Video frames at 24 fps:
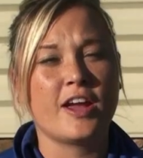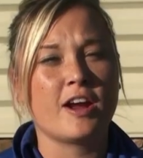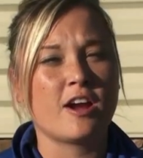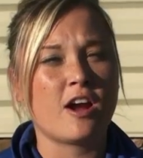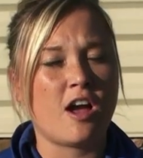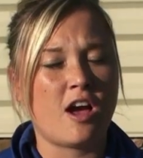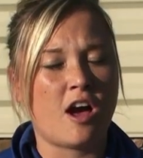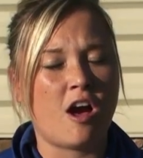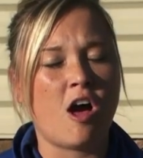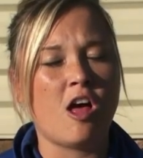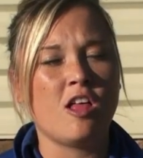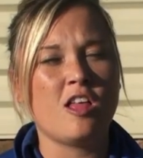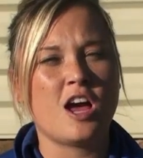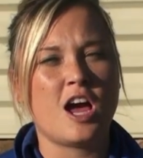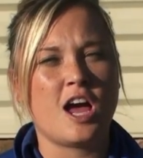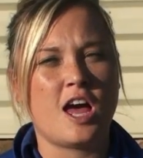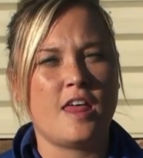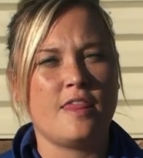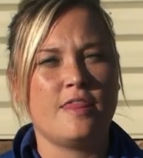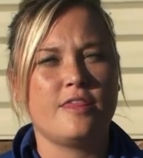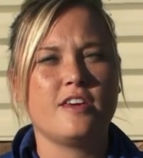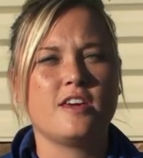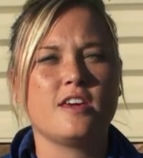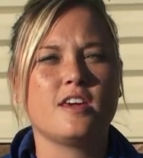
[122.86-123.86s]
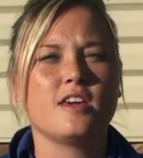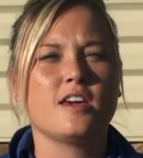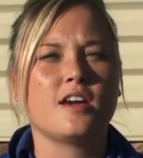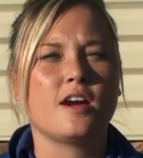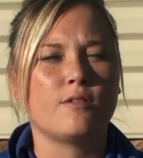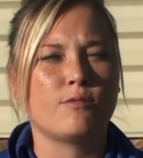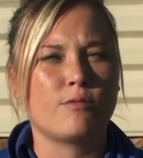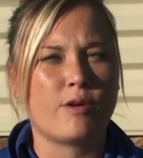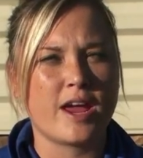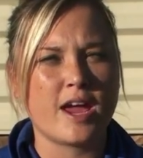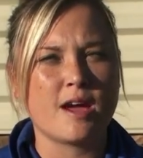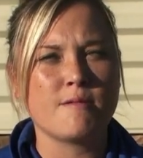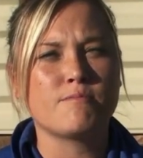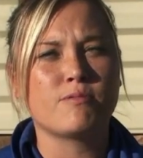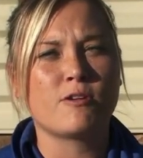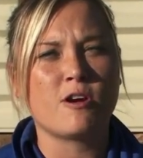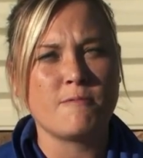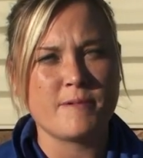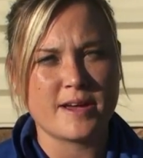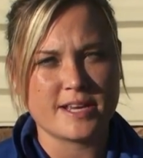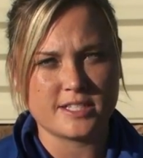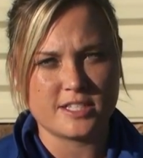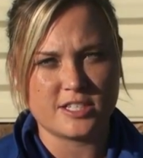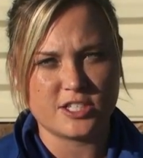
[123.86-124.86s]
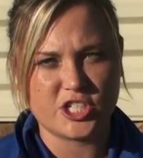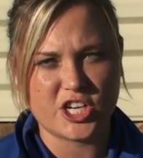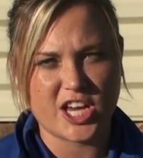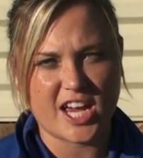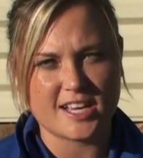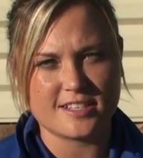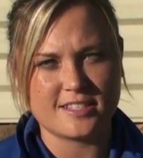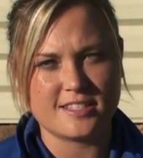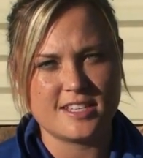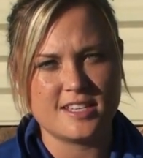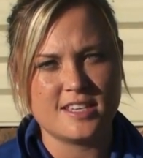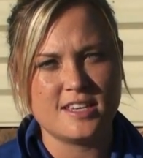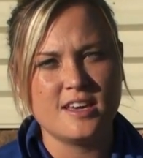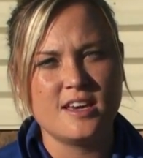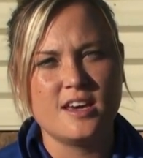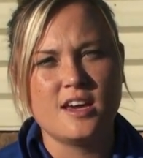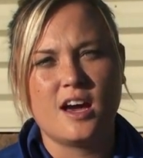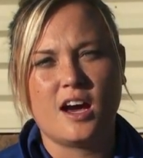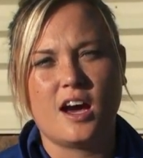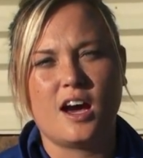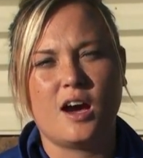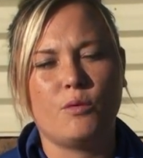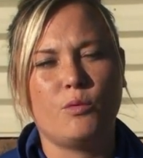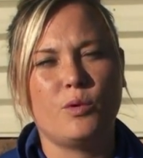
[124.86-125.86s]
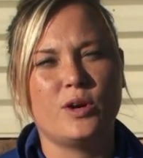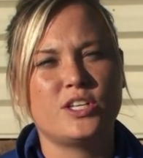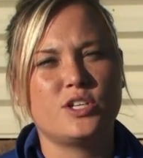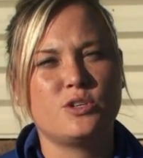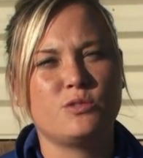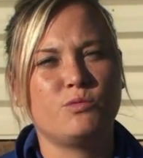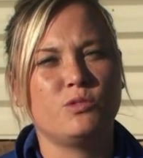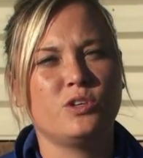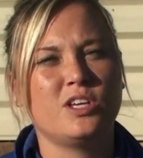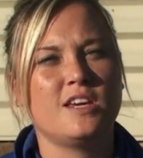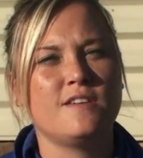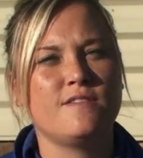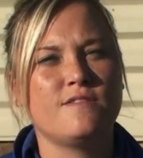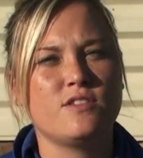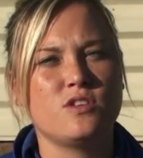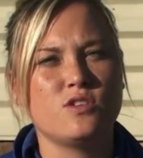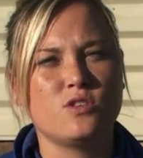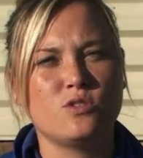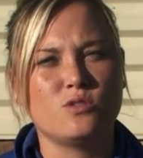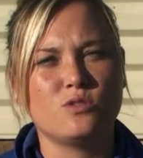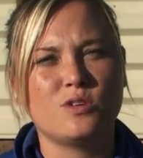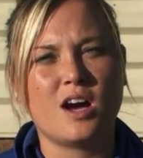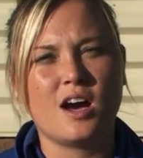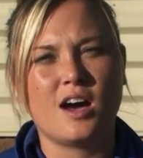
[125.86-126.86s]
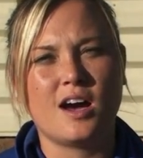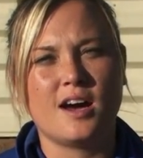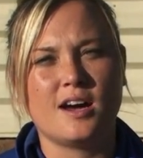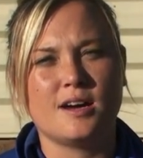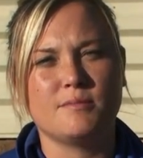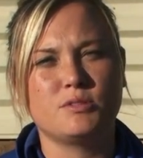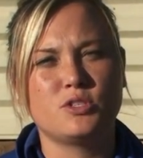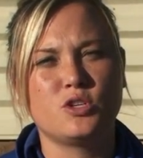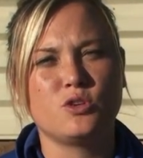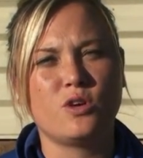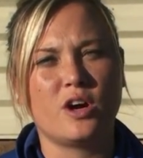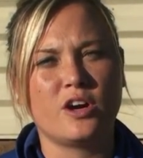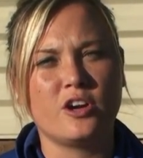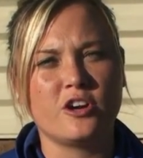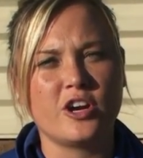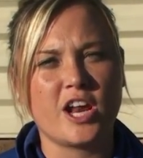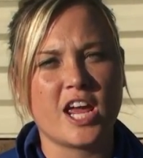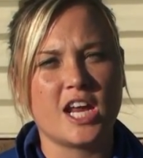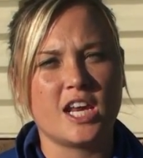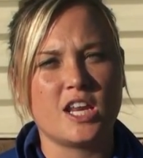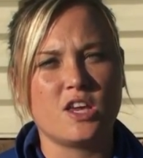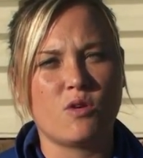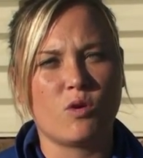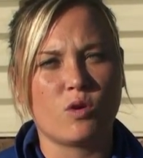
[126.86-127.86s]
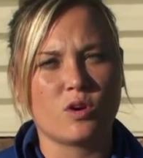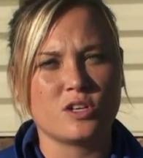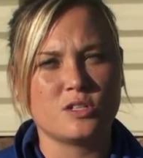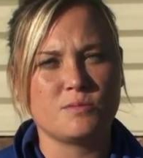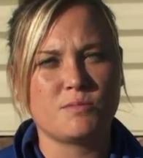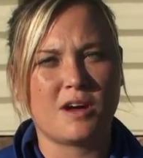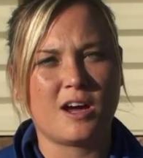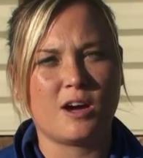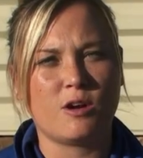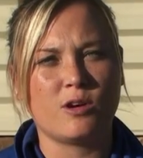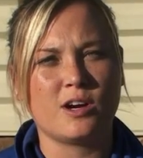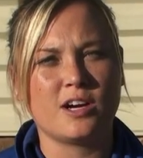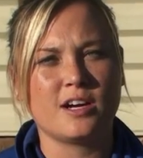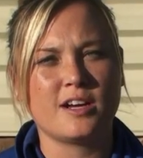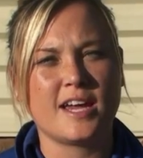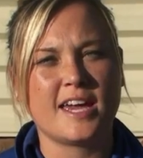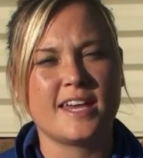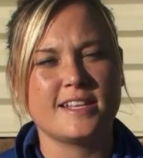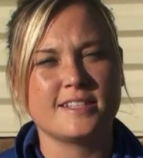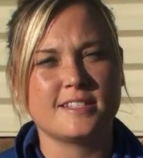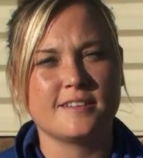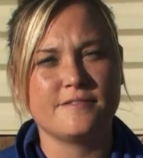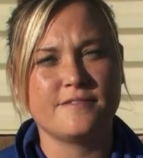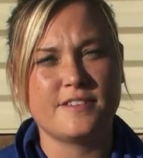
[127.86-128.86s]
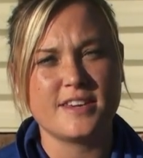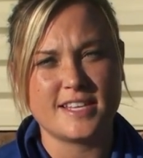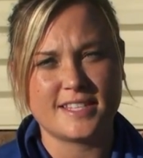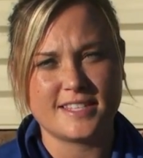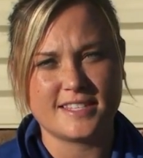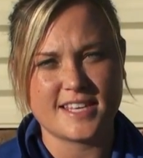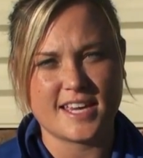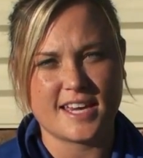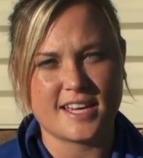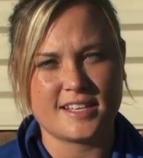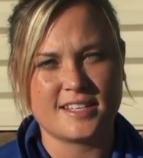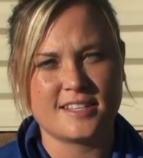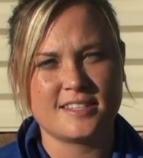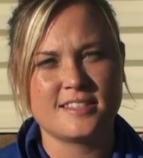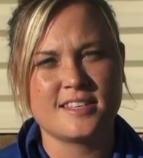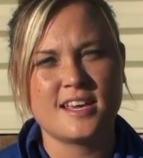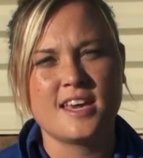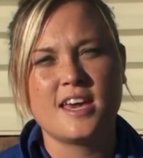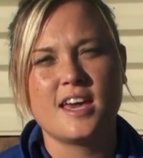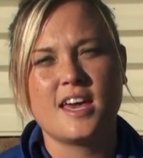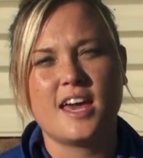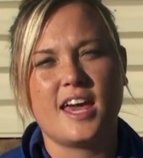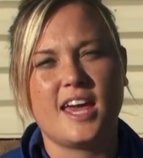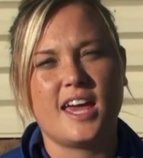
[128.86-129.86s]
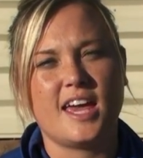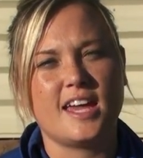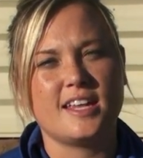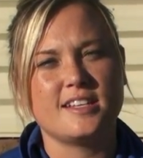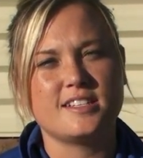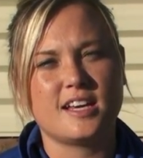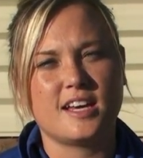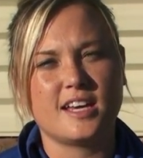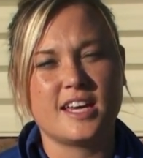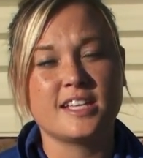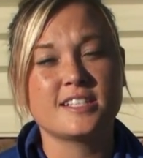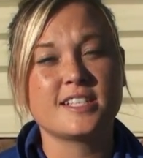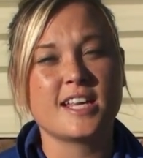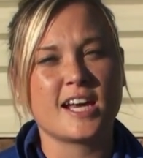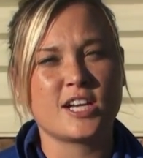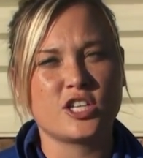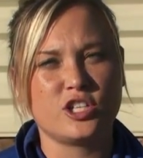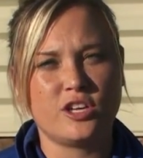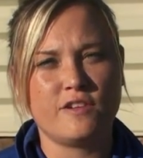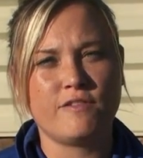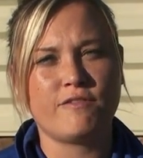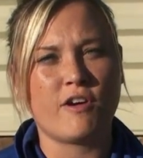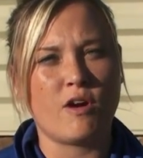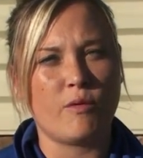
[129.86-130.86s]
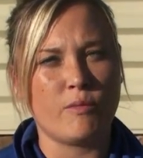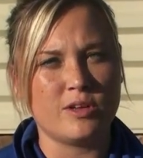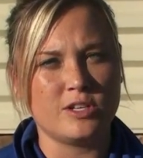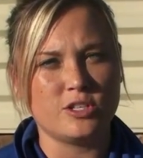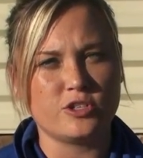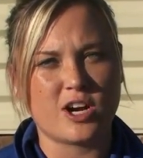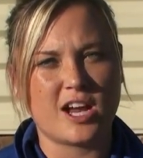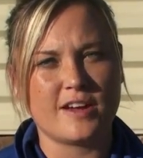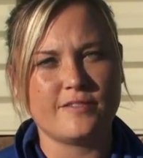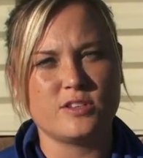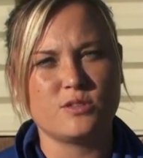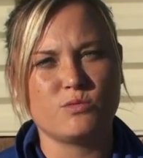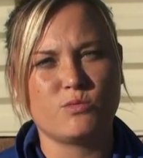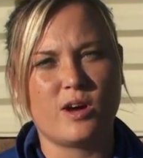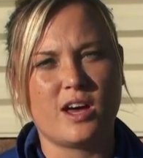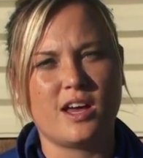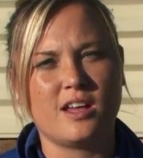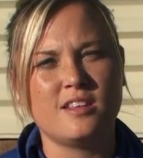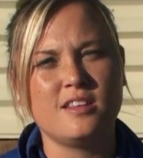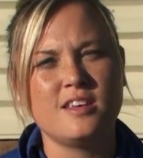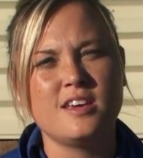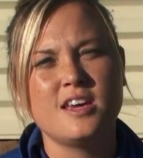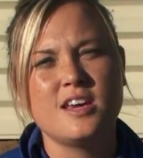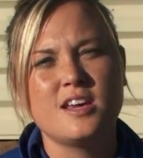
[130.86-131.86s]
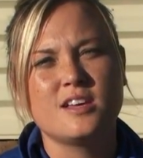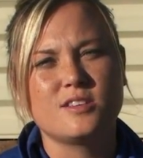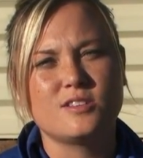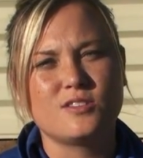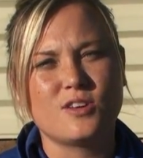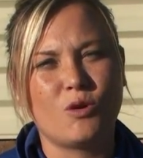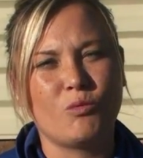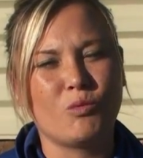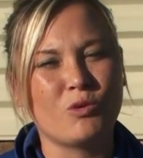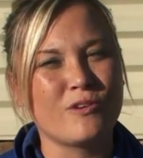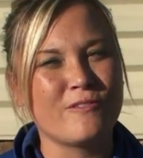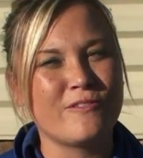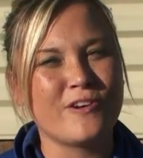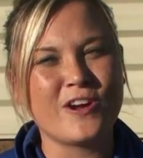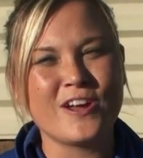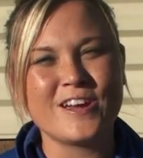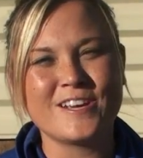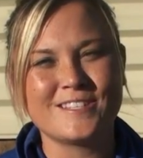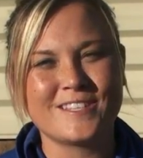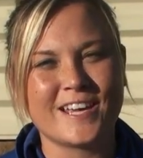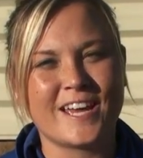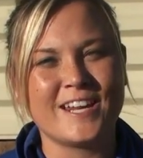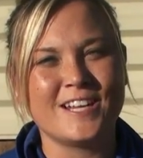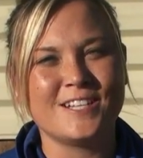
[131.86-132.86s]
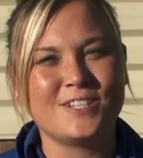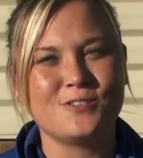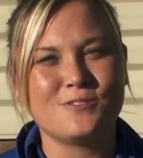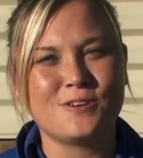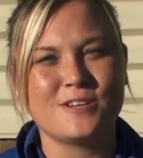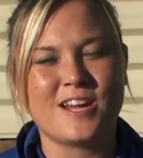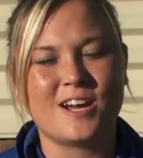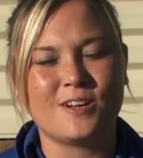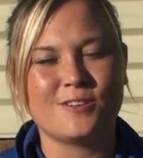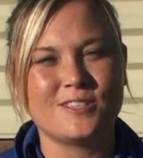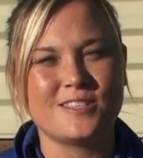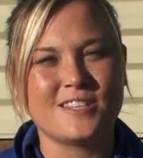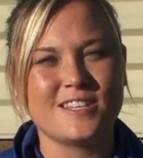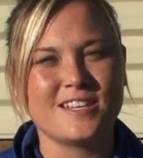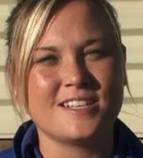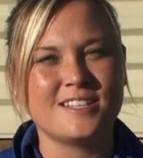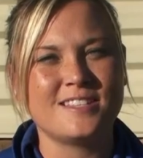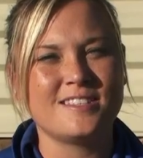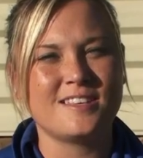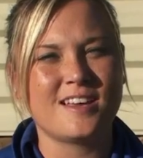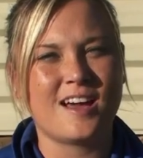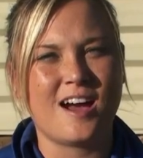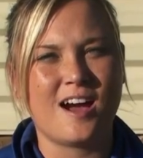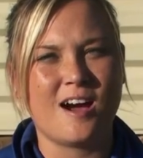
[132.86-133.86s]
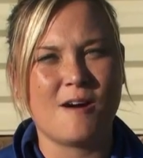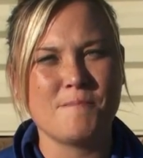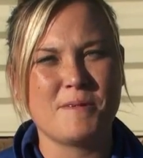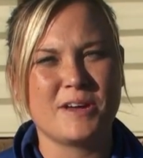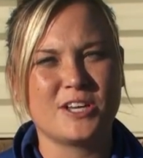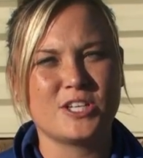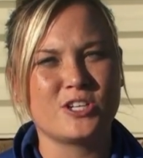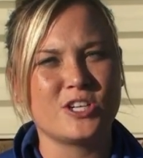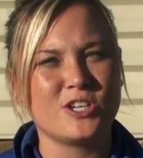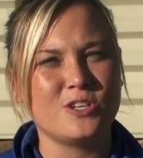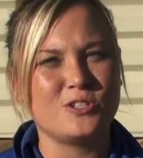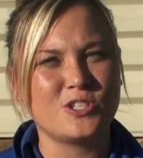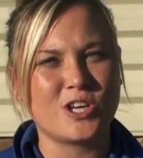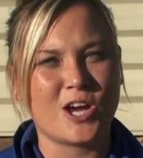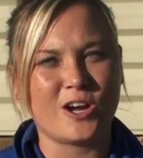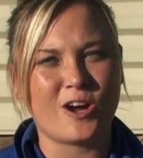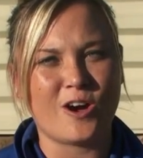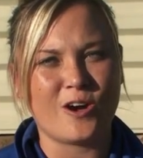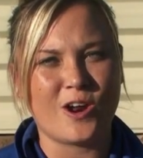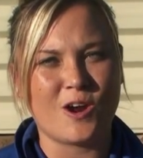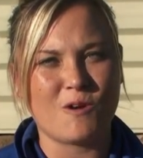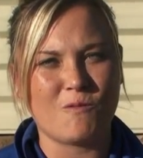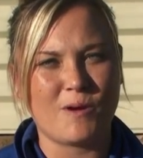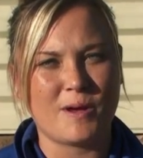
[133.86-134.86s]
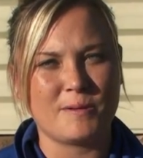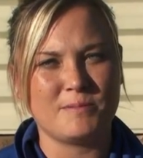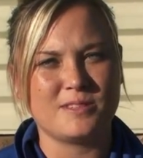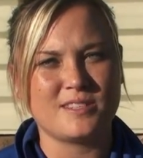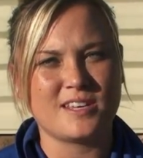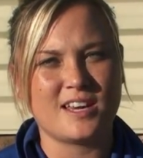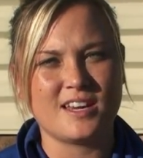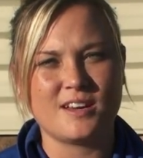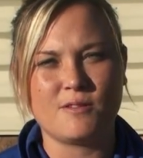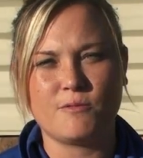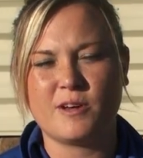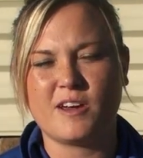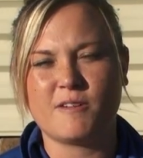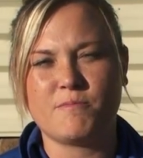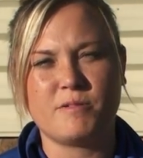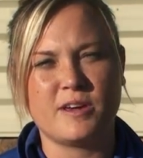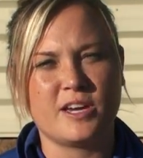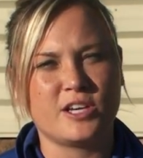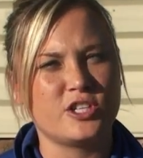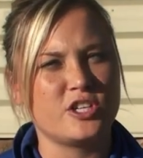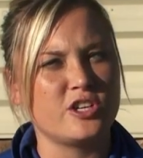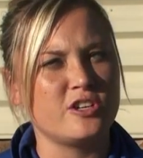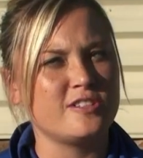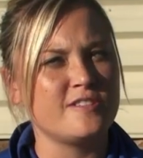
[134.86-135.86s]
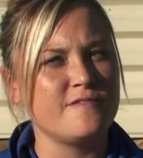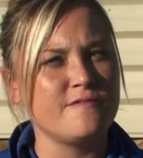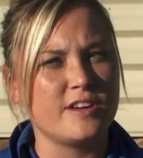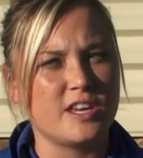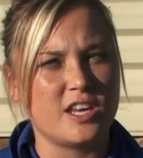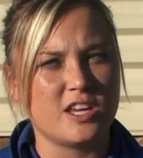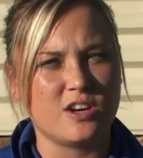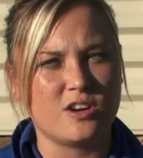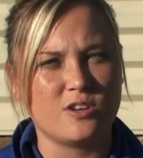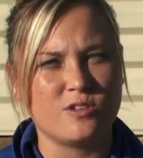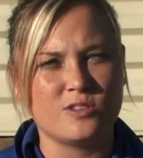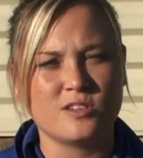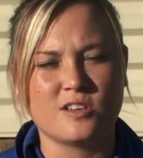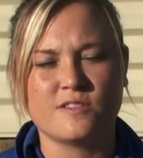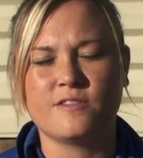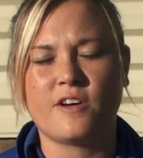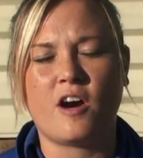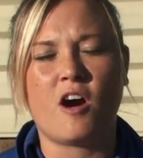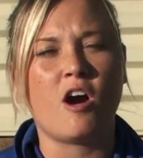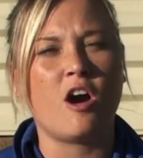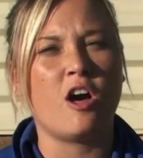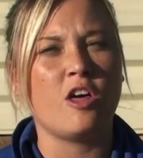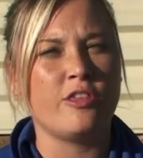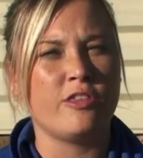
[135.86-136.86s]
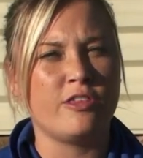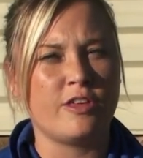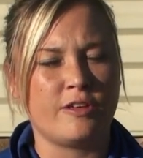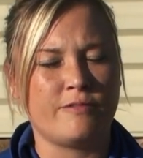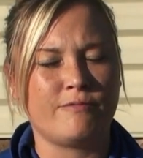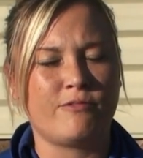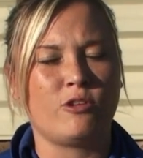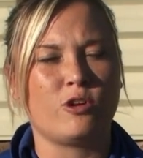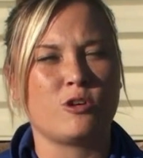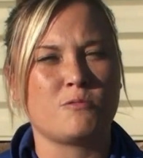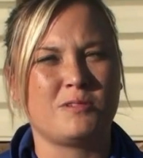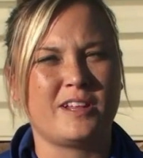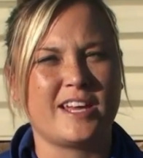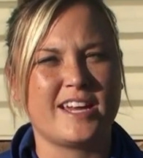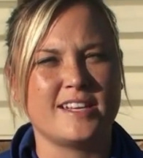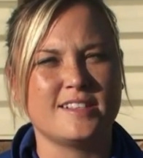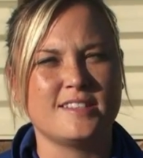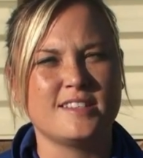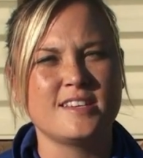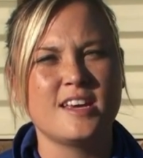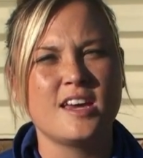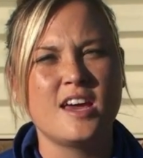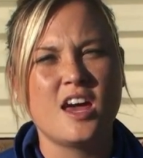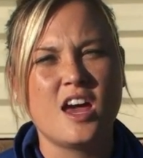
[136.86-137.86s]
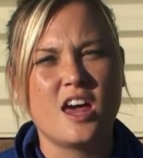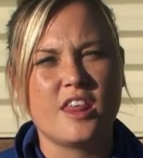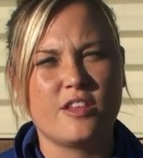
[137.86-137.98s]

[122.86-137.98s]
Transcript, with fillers: they are all on the Ram ProMaster chassis, uh, which will give you um, 280 horsepower, and it's a V6. And uh, it's actually front-wheel drive as well. So we're very excited to announce this. Uh, make sure you check out our website. We have pictures and videos of all of the floor plans.